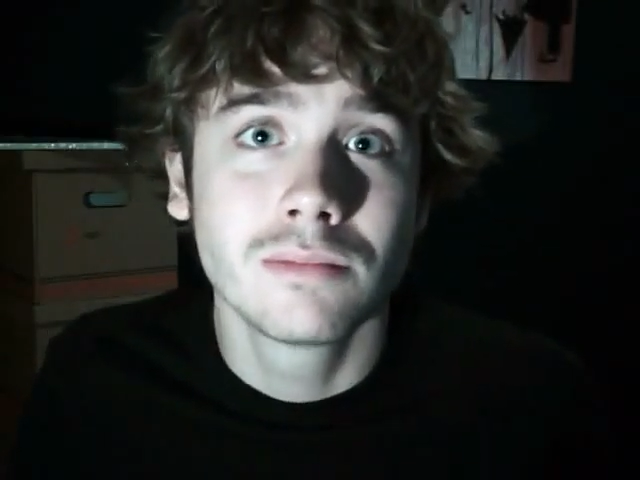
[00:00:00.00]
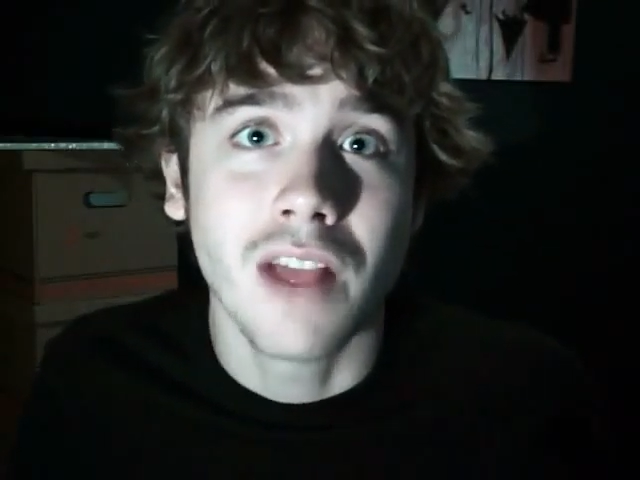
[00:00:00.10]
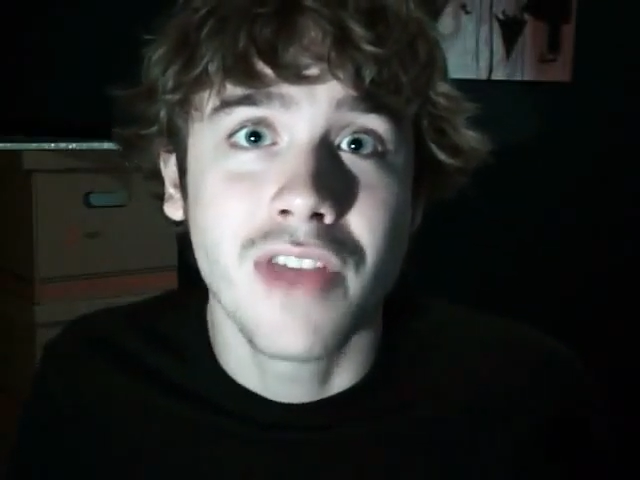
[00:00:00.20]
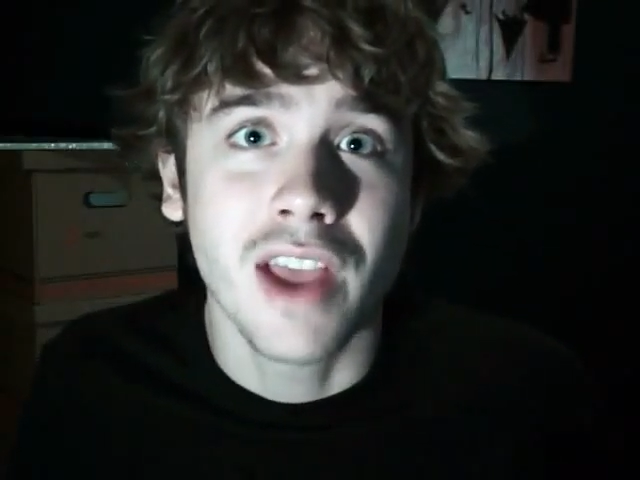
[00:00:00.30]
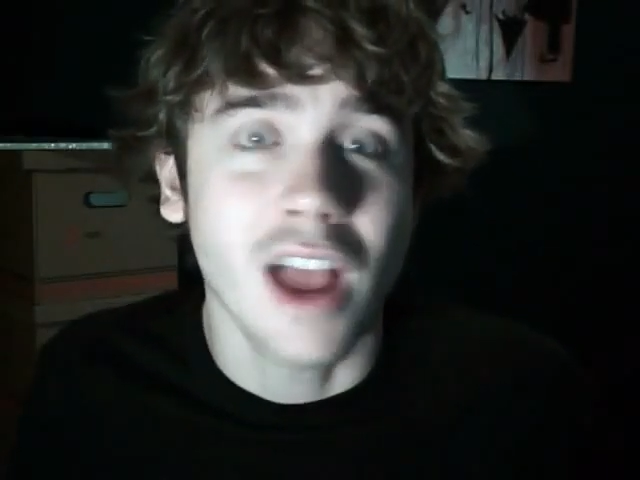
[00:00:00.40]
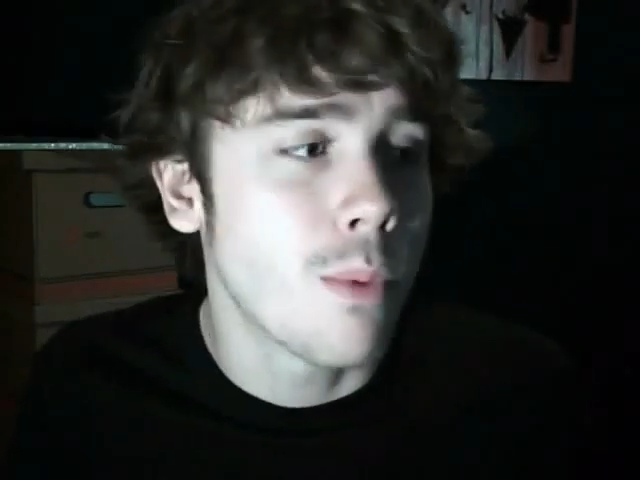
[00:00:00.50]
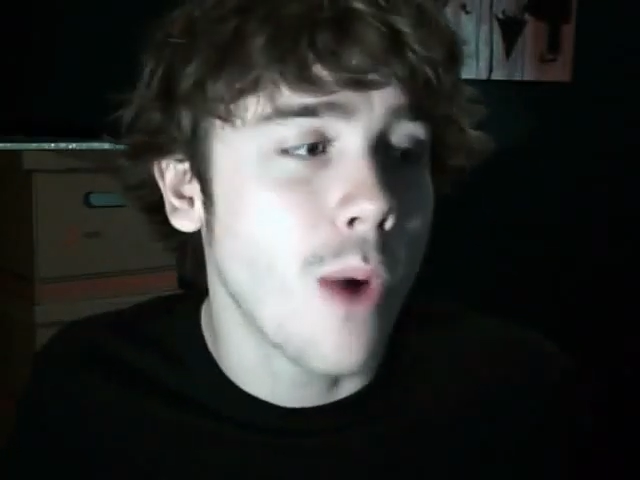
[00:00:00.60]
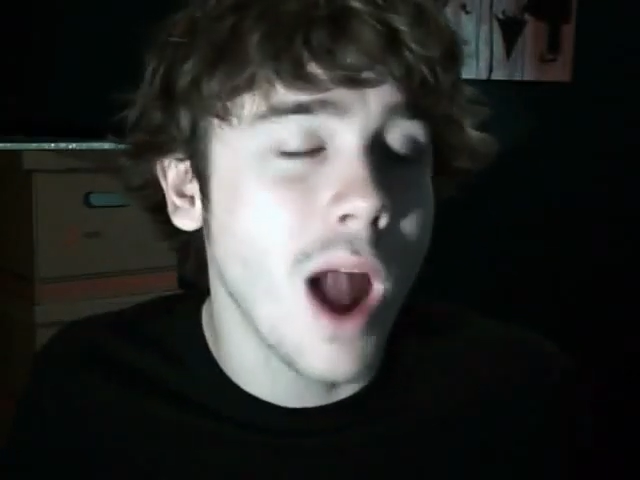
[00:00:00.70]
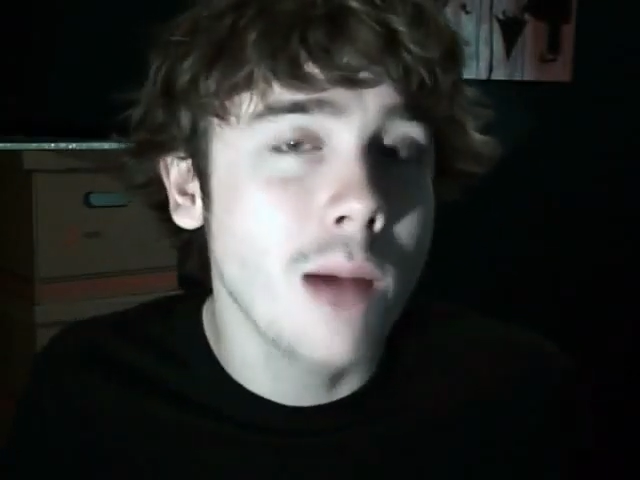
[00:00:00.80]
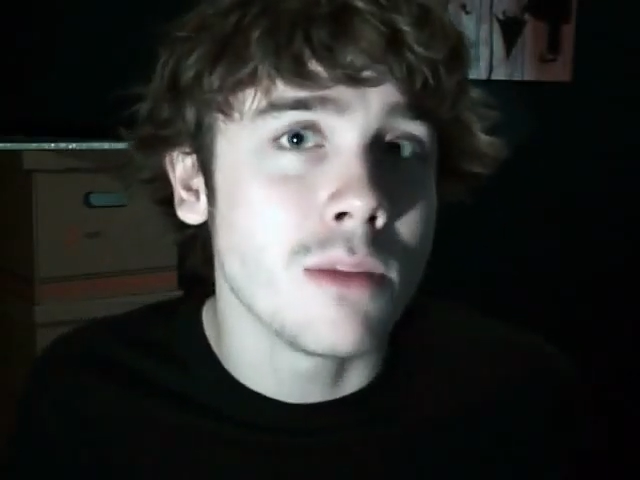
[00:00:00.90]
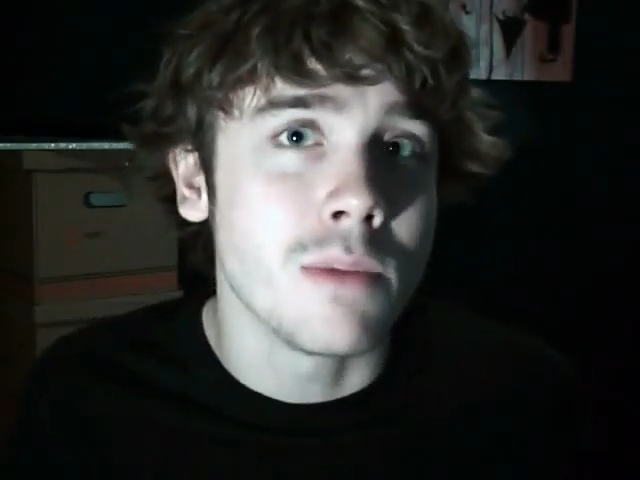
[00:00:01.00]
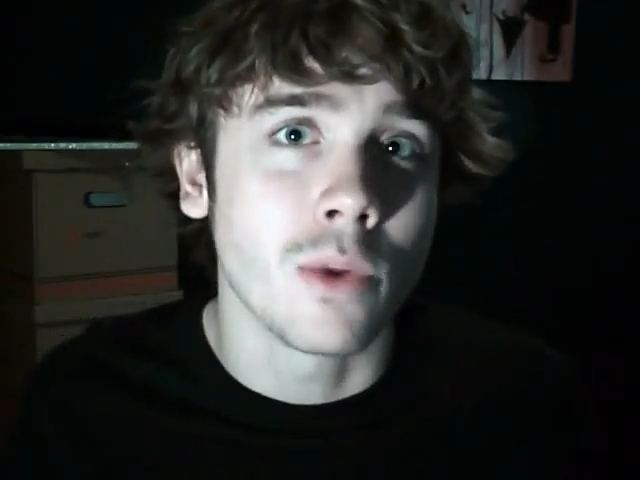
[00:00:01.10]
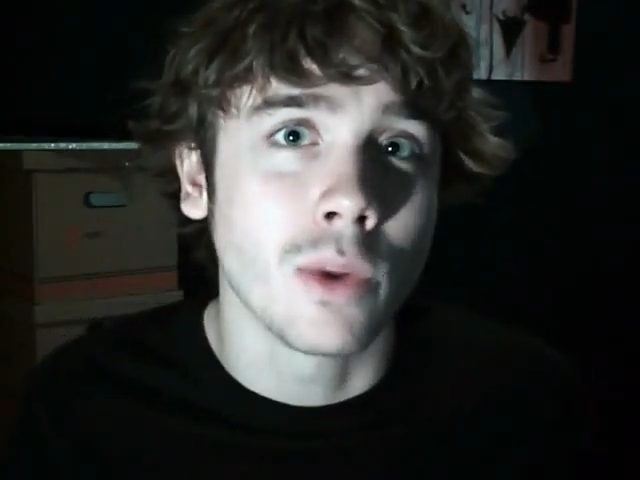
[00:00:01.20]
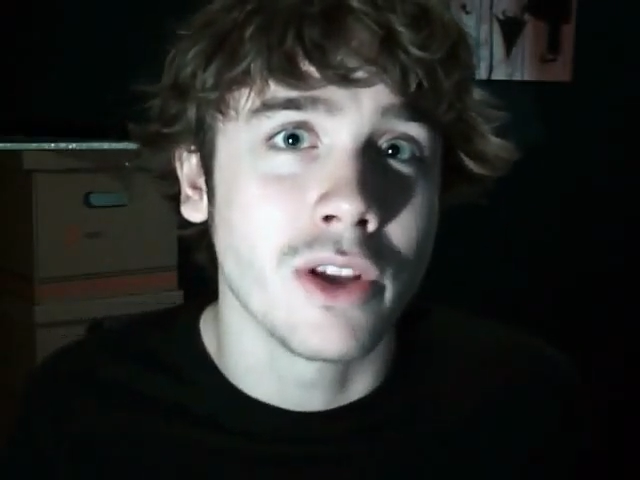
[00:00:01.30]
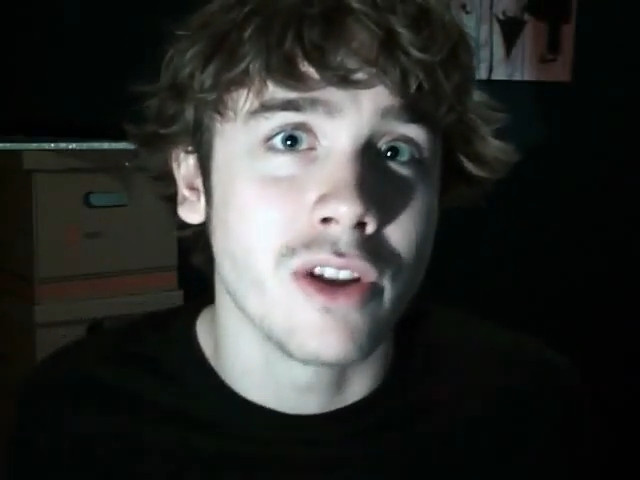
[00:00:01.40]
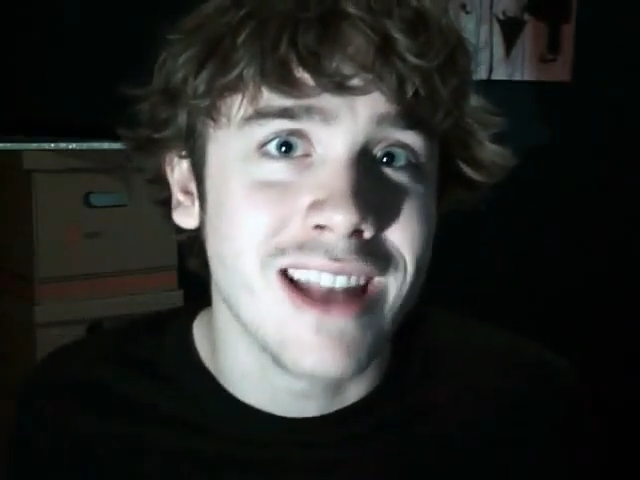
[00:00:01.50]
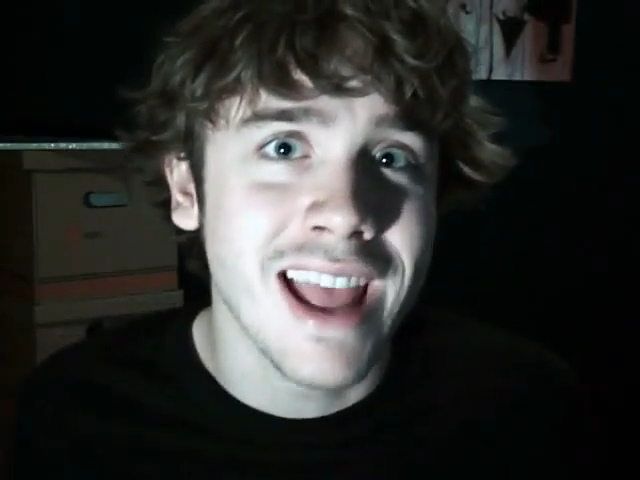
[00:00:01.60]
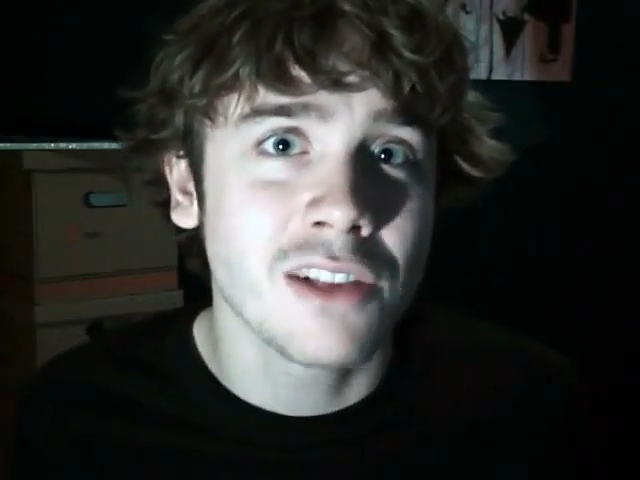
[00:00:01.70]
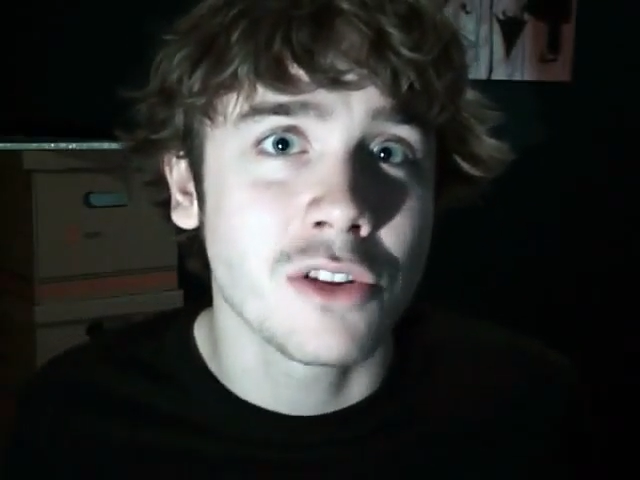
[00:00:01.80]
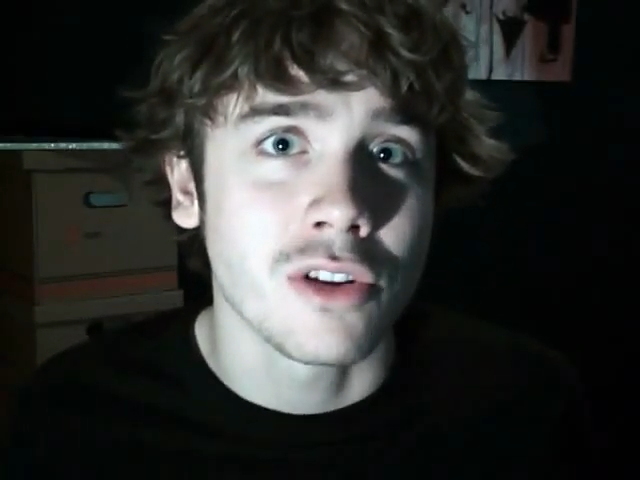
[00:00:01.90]
I think I could probably be a really good
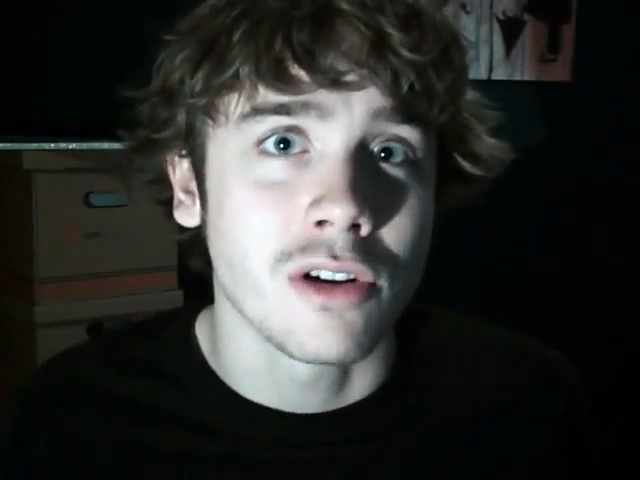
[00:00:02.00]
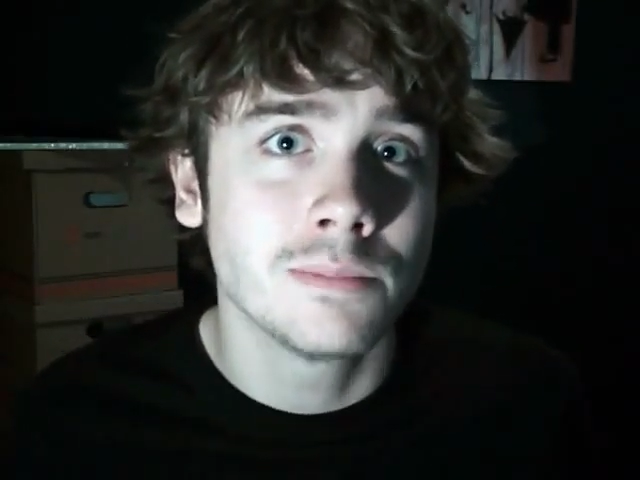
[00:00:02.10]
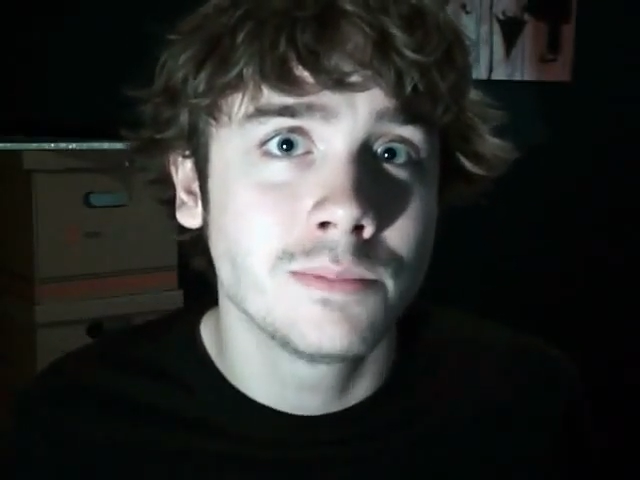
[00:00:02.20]
dancer.